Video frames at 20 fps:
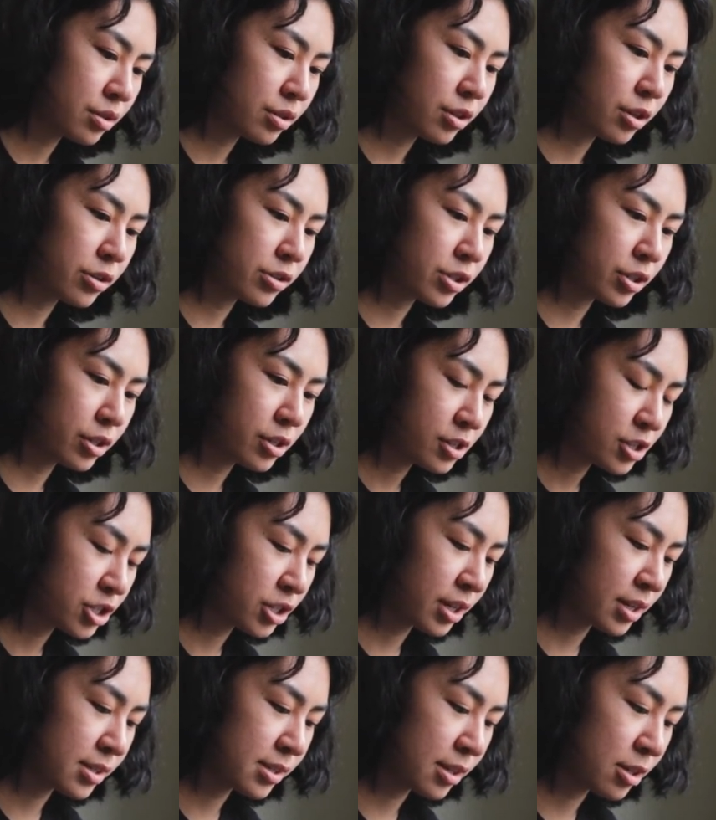There's a good
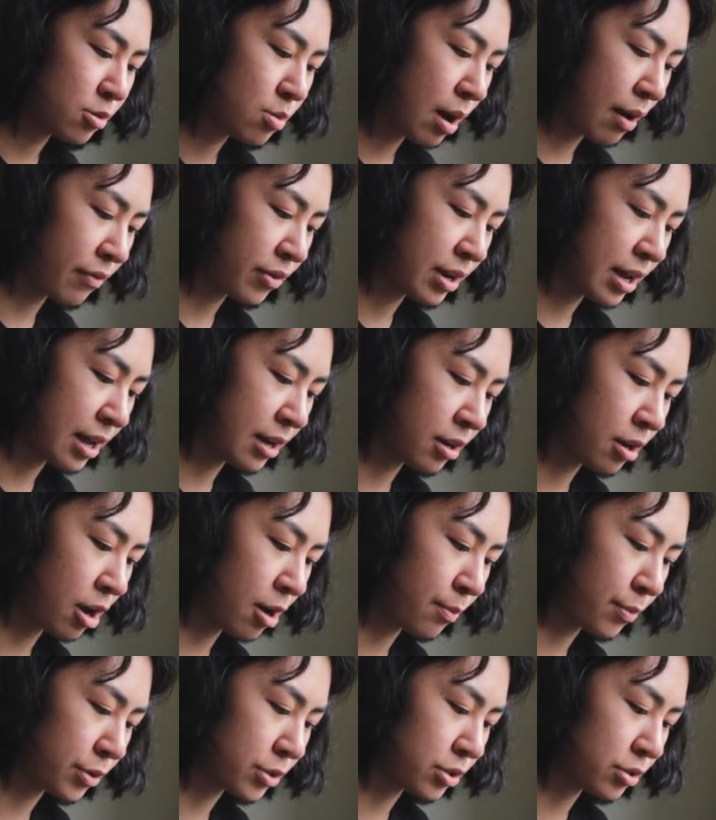chance that you haven't had an
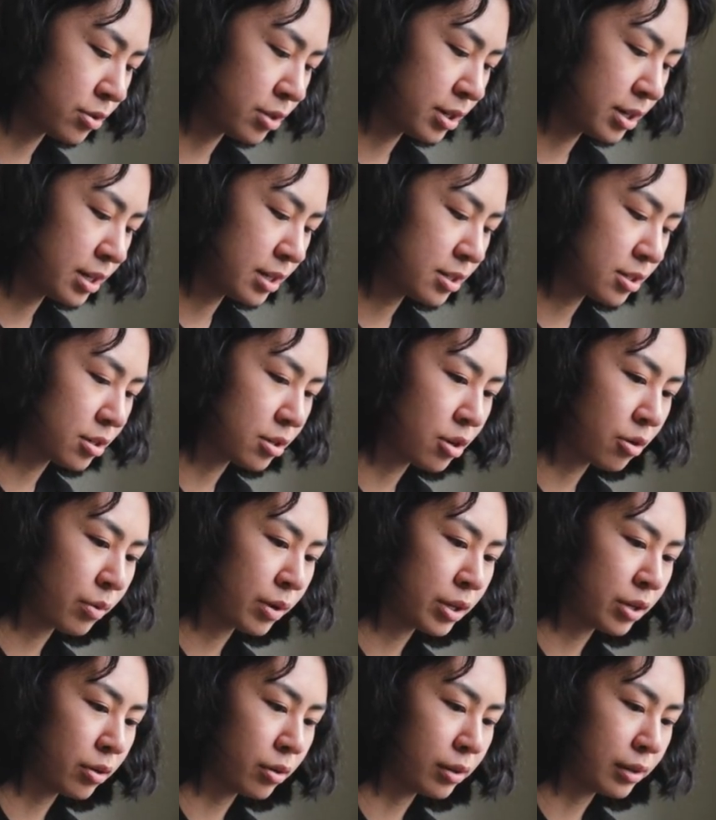opportunity to know
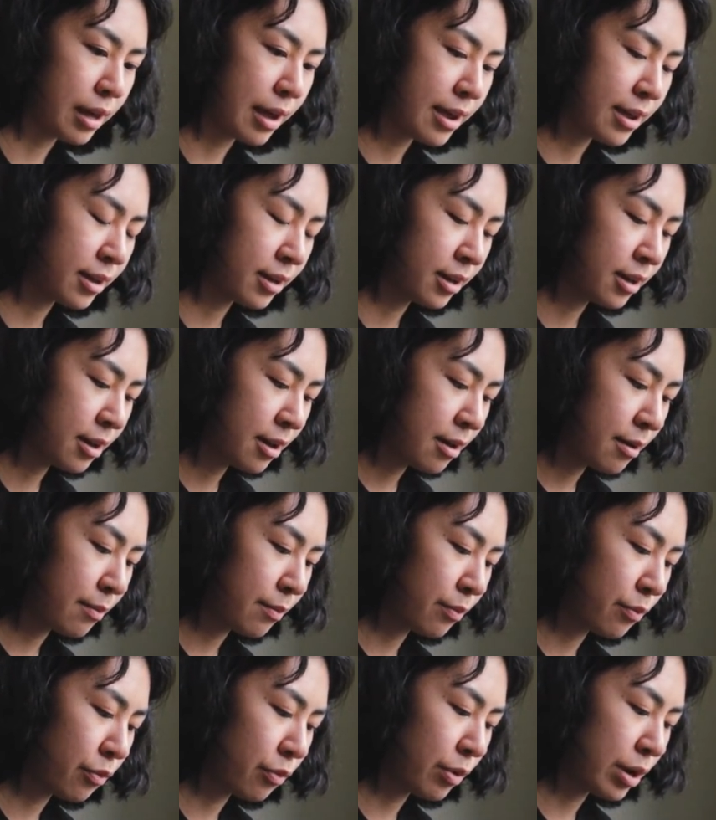what you're like
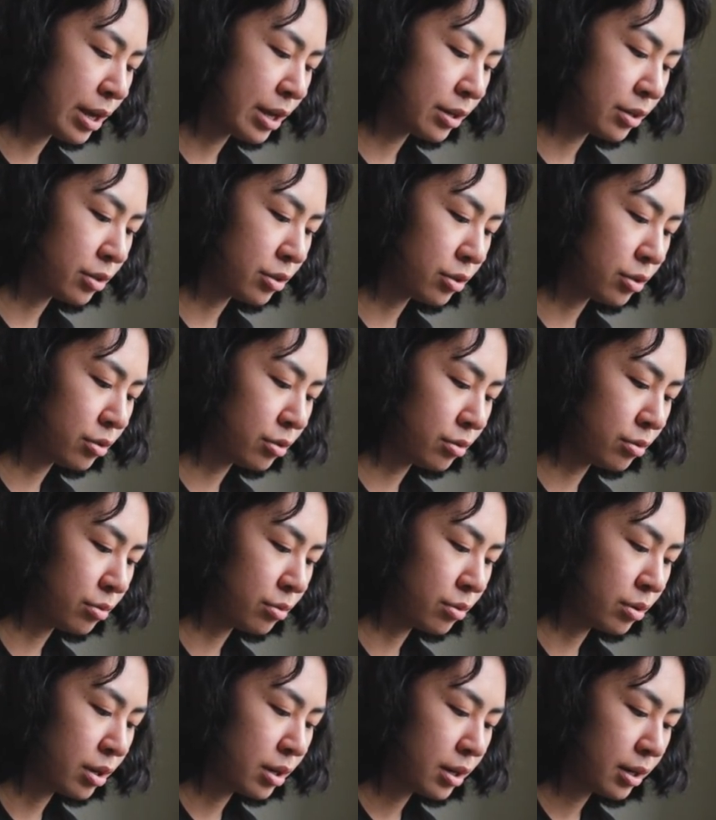when
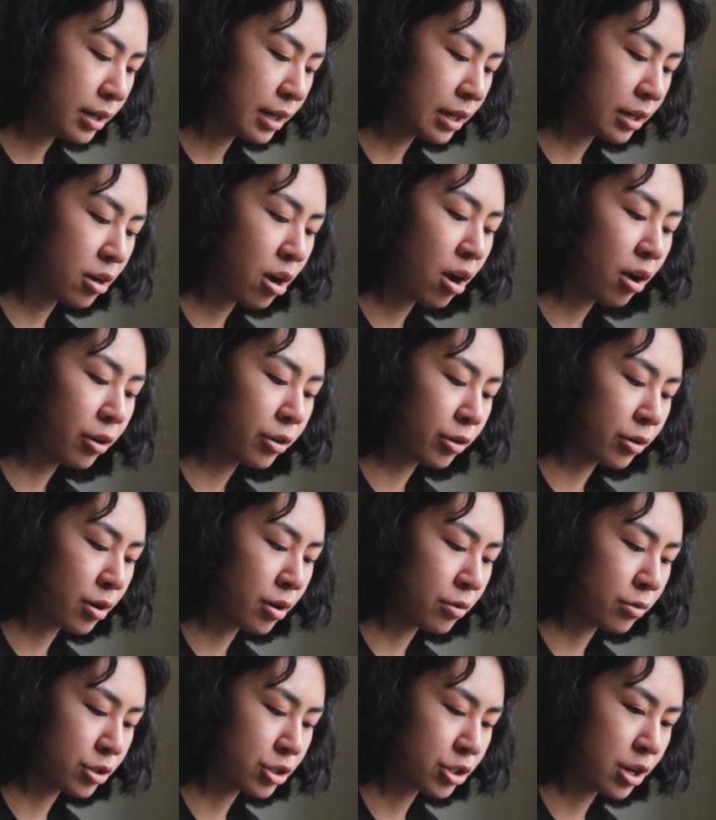you can call your
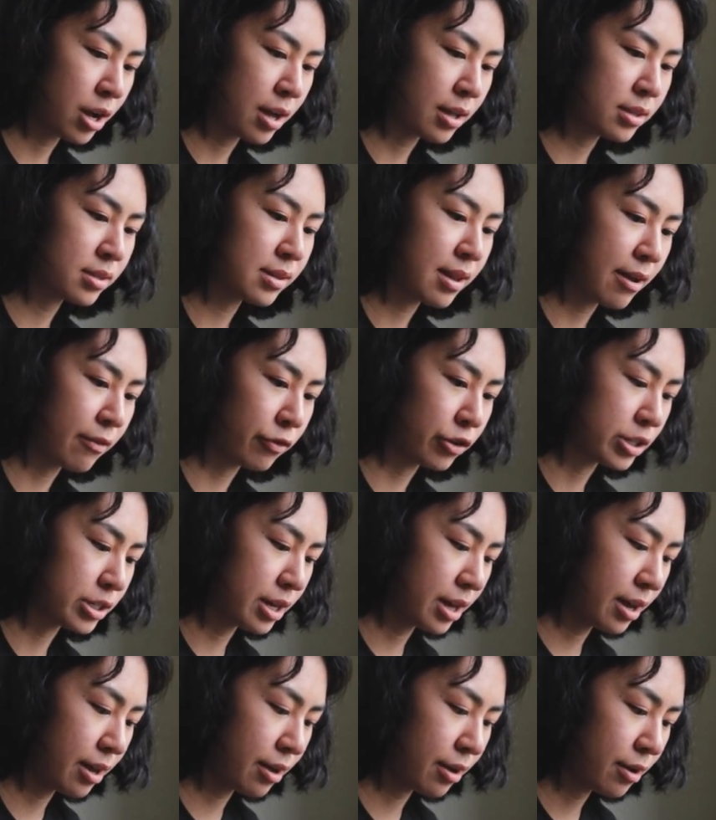own shots every
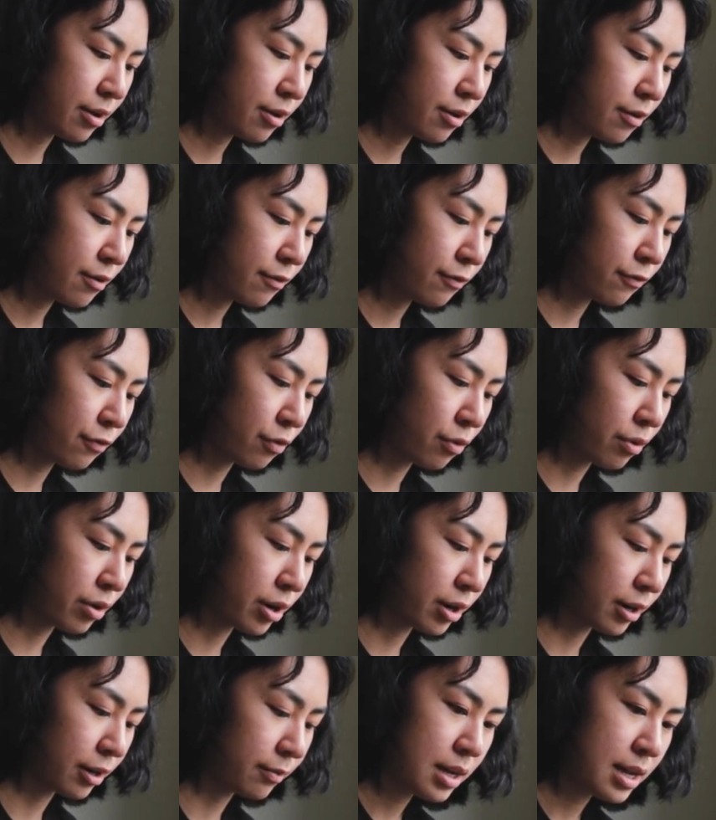day
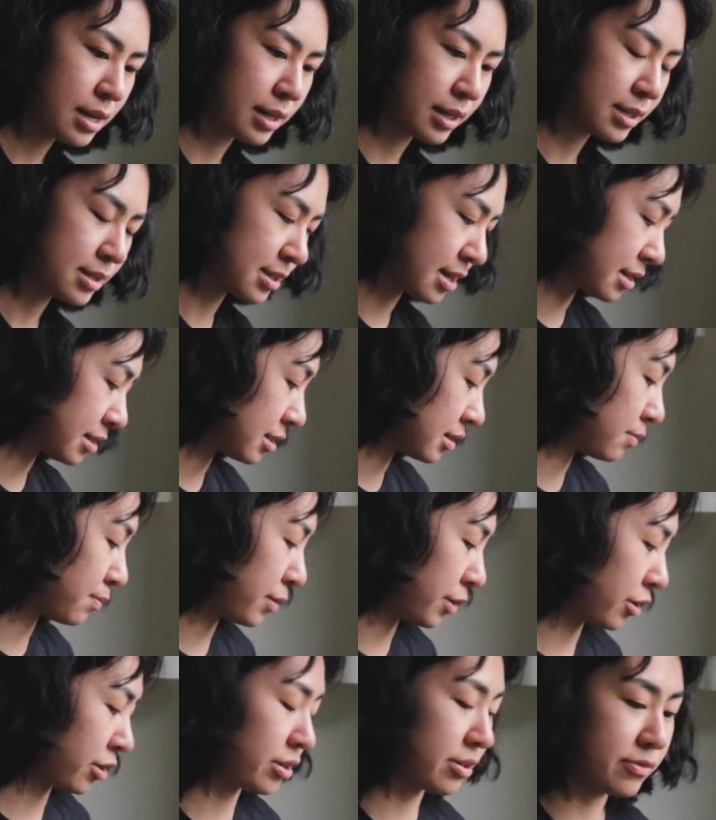for an extended
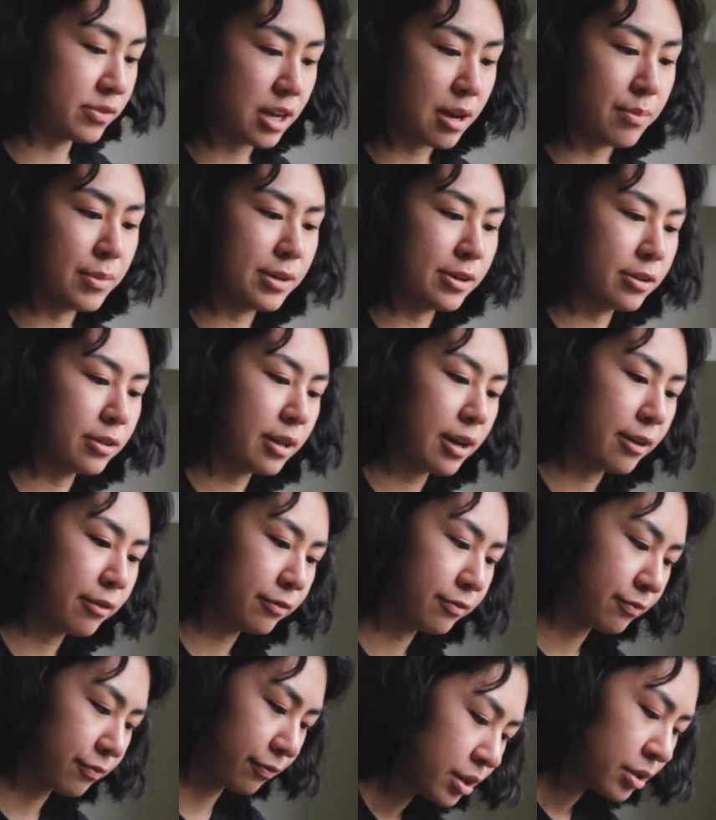period of time in your
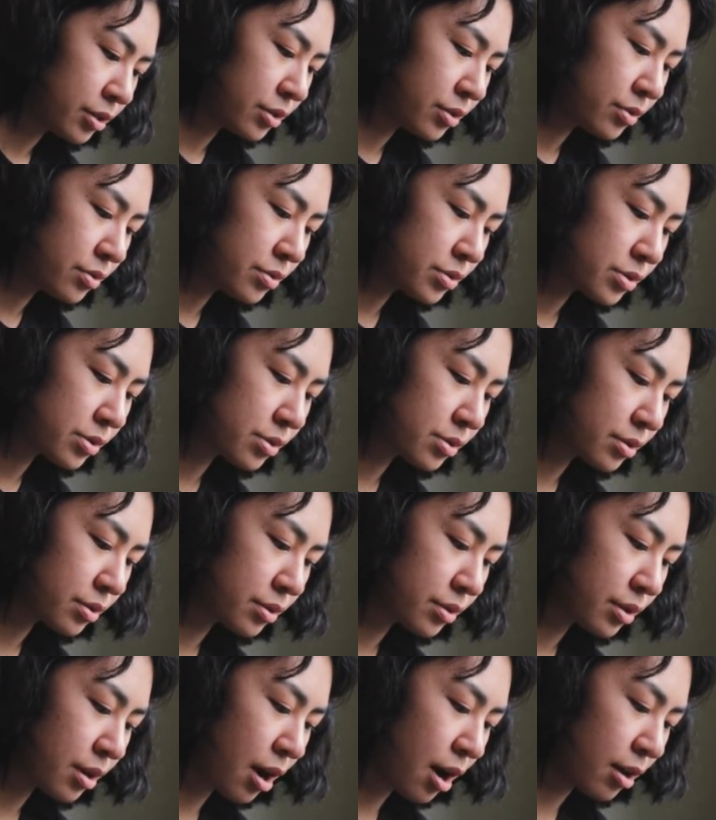life. Use
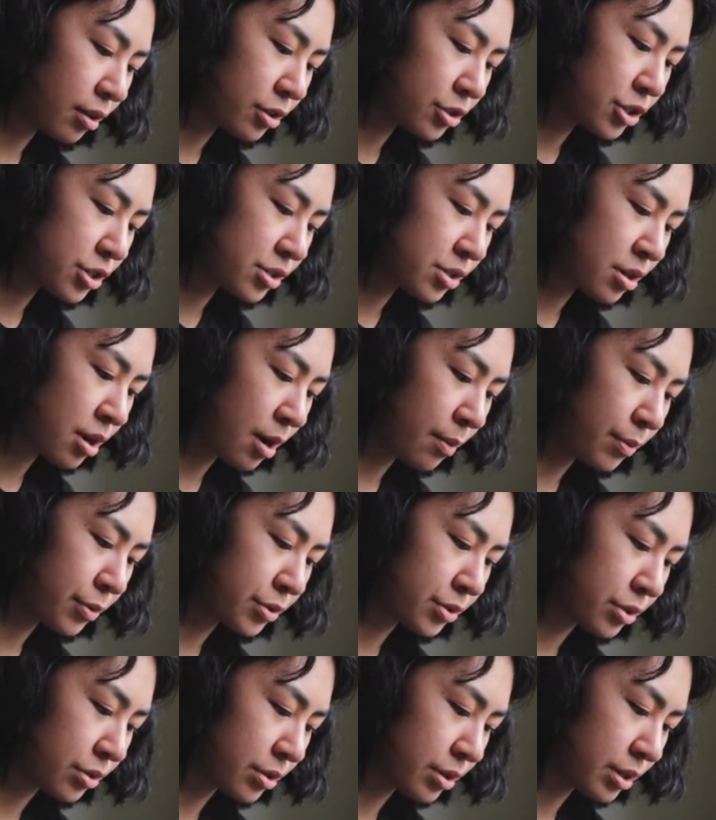college as an
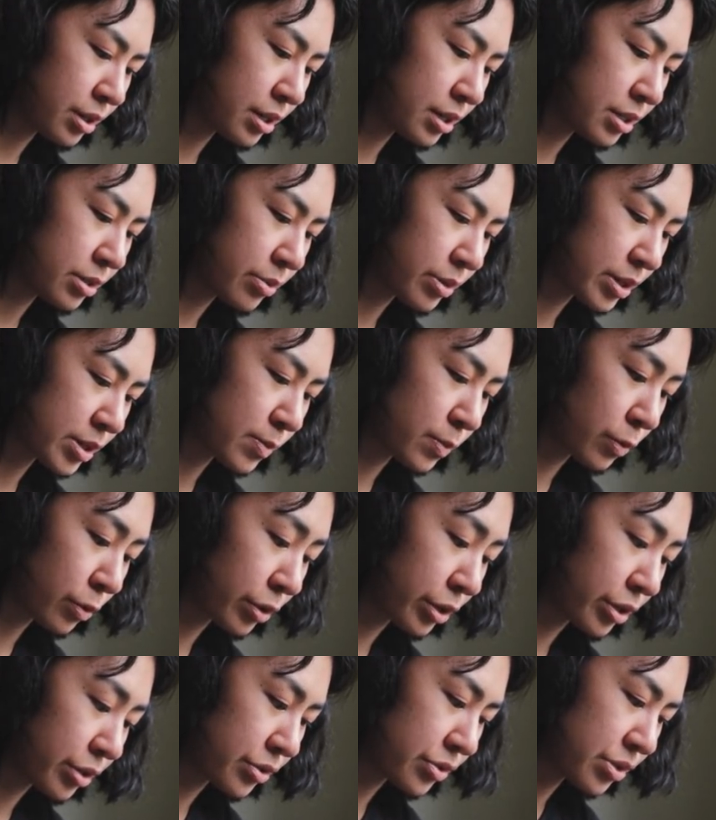opportunity to
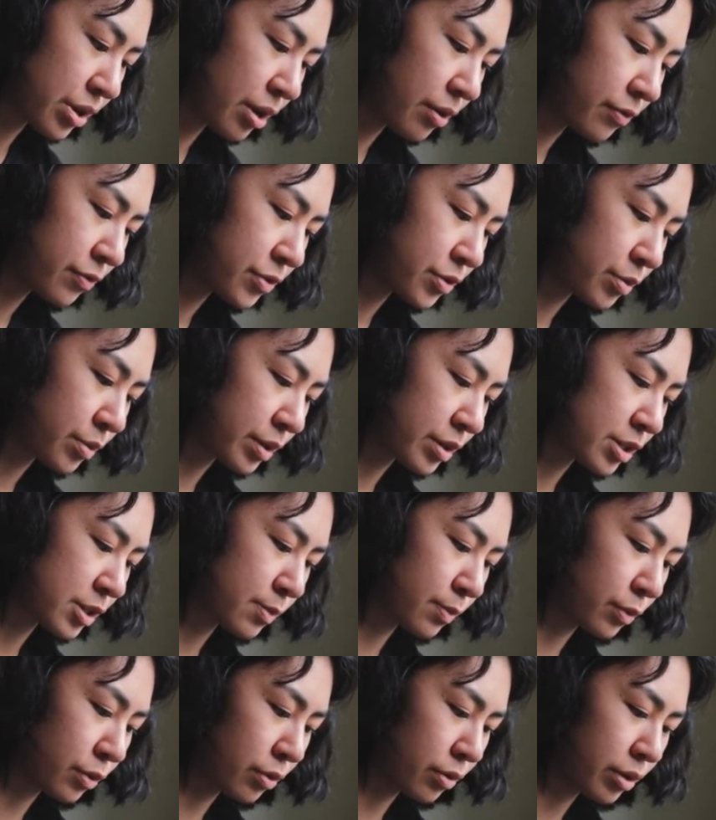explore yourself, to
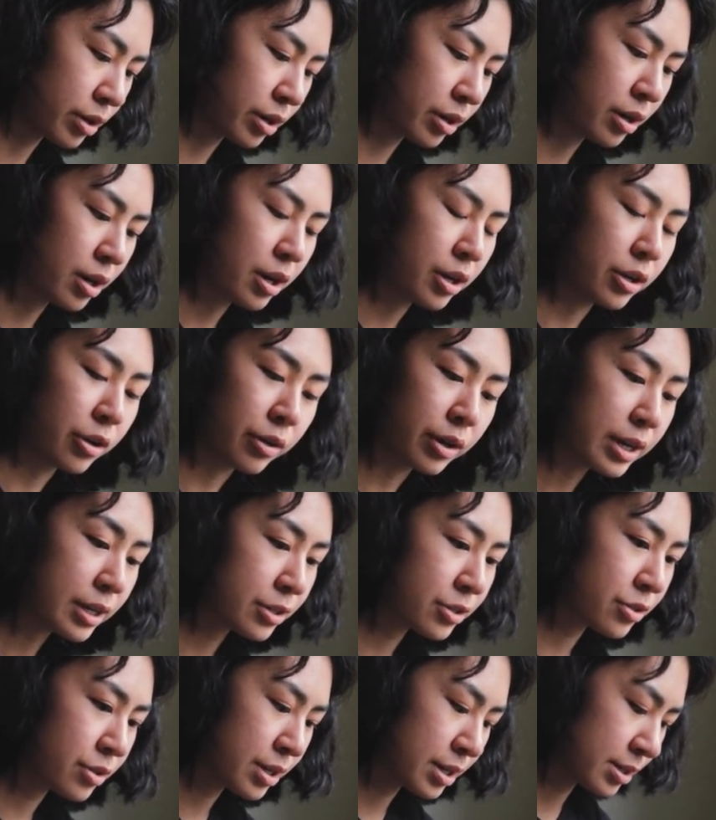explore your
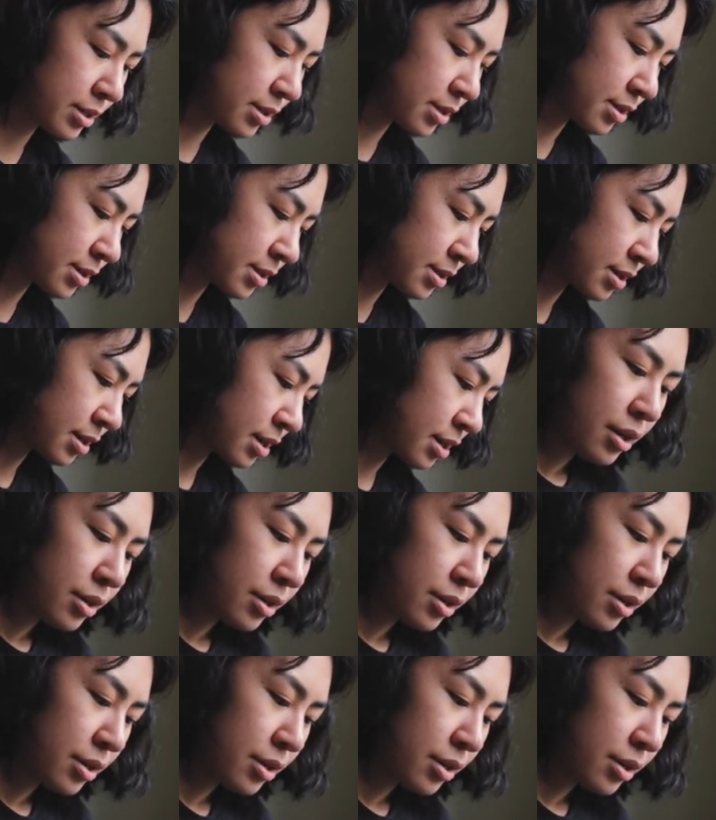interests.